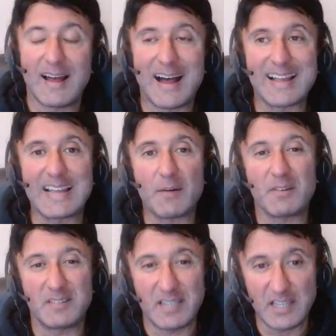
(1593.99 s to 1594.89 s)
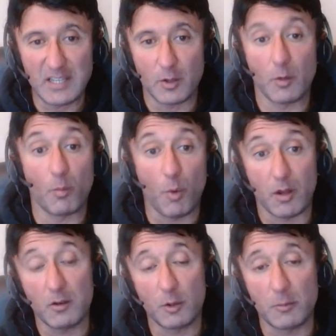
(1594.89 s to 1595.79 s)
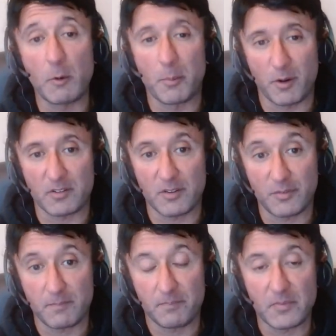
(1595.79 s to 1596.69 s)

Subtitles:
I guarantee you, one, you'll be more productive.